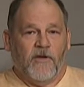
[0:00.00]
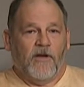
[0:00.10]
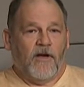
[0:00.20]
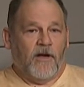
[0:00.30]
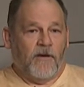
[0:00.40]

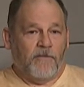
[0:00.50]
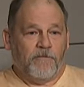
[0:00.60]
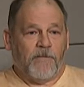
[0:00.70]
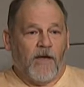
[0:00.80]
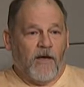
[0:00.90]

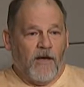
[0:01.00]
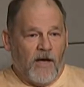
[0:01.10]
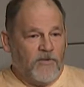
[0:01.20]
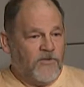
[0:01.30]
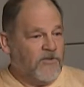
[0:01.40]
Um,
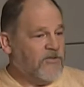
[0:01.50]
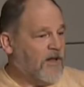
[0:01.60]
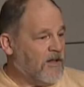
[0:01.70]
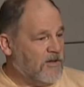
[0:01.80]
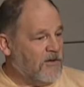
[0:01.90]
I was just
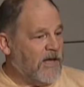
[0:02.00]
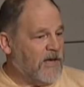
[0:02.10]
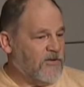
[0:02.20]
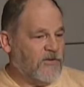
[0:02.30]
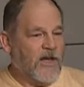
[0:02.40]
telling you
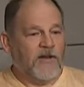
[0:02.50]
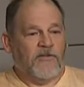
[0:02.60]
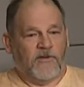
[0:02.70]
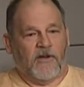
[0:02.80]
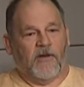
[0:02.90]
ladies
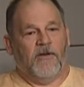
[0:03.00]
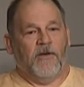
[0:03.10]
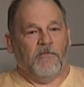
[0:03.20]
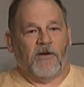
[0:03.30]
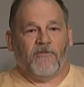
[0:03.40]
that uh,
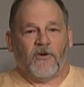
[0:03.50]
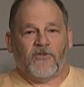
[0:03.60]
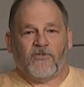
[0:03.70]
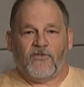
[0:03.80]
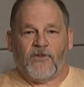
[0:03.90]
my
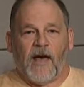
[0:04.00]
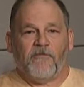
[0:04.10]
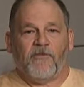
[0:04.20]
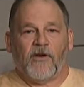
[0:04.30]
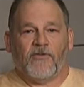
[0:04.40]
first
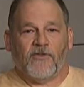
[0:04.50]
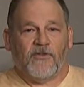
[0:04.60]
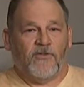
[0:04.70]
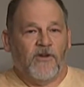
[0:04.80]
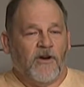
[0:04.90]
sap flows
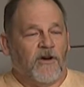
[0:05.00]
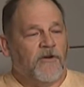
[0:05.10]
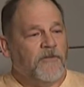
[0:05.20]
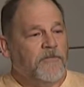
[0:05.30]
this year,